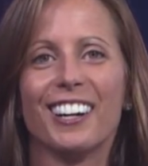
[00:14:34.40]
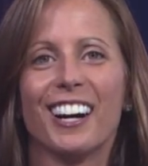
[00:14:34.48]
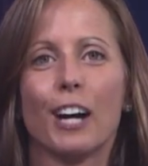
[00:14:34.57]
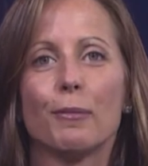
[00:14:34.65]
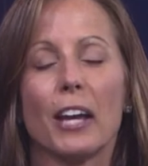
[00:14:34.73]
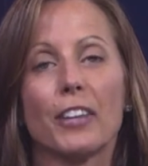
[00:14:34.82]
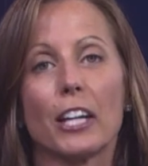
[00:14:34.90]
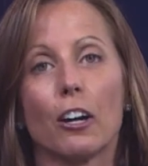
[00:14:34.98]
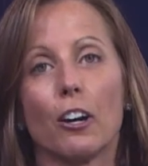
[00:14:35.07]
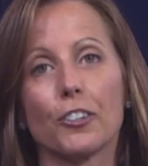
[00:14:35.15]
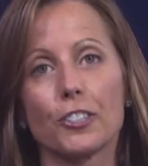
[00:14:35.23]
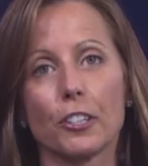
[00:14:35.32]
And then
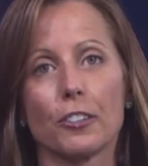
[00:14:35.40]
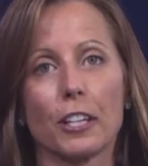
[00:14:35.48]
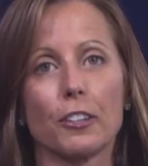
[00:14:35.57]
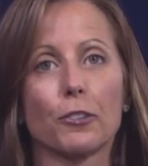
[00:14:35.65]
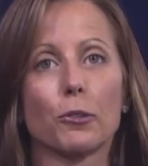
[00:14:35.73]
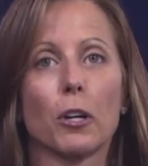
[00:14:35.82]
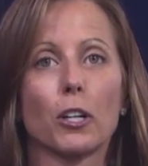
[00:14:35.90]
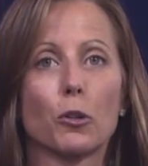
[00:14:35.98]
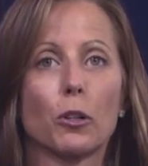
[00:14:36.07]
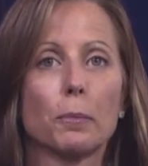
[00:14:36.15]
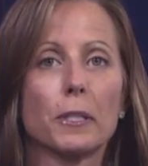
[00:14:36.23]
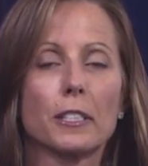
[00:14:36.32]
also then through our
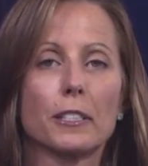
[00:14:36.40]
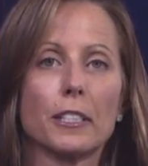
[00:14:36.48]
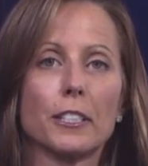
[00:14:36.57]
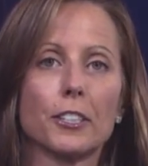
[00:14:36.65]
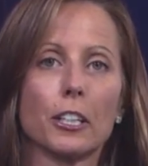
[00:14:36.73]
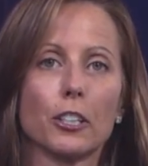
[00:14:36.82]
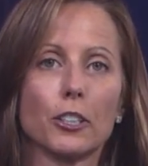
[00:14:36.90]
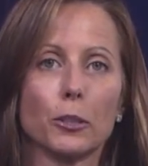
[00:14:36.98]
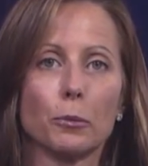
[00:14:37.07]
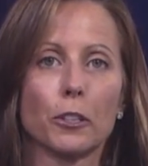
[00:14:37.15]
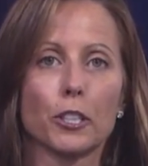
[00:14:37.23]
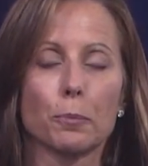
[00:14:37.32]
core businesses and our Good
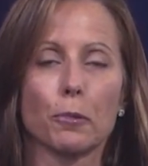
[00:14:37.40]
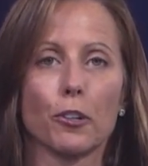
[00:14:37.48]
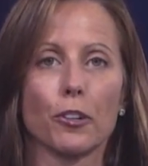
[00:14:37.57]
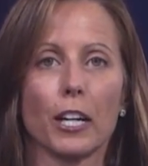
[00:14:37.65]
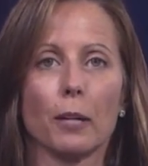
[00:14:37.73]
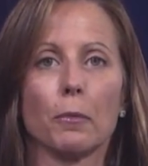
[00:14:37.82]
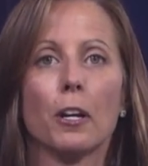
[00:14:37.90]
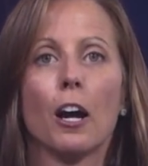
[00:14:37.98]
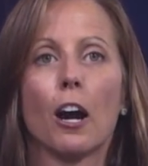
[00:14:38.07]
Works program,